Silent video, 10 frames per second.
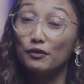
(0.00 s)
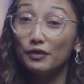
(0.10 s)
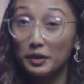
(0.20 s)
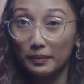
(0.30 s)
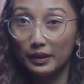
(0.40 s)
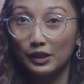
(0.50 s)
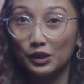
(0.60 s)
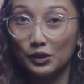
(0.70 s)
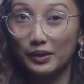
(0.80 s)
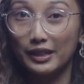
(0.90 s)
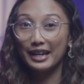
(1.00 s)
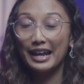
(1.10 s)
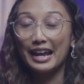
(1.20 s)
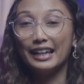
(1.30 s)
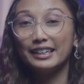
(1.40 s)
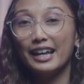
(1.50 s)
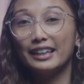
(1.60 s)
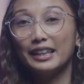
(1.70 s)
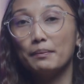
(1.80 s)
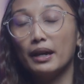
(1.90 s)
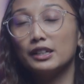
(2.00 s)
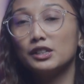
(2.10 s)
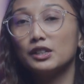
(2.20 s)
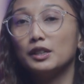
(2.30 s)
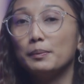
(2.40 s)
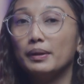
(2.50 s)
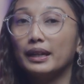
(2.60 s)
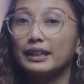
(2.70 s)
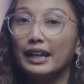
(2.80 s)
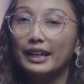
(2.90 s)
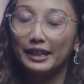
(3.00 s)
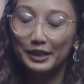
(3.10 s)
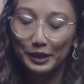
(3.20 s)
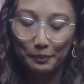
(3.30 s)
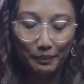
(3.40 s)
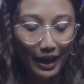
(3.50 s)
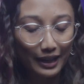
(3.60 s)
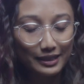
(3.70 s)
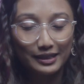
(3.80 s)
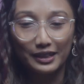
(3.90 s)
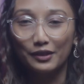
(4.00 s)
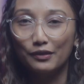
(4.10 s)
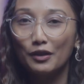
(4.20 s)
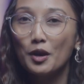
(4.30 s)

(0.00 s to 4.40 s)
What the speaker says: film industry, and yet they managed to depict an expansive